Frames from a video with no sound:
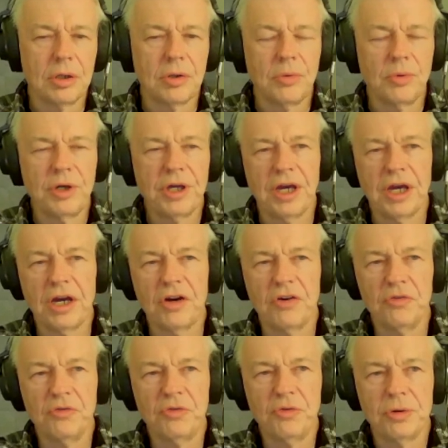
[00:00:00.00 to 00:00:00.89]
We
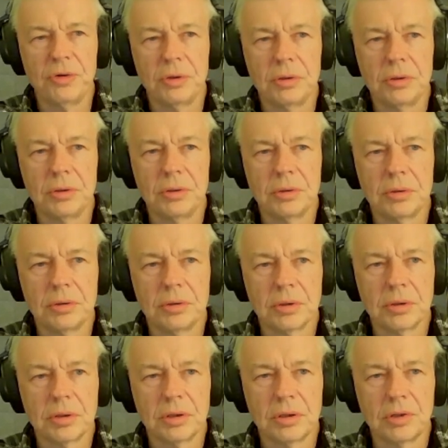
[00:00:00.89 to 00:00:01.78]
have,
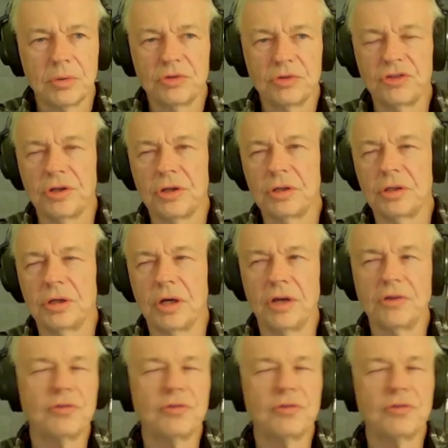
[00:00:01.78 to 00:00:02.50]
you know, what said,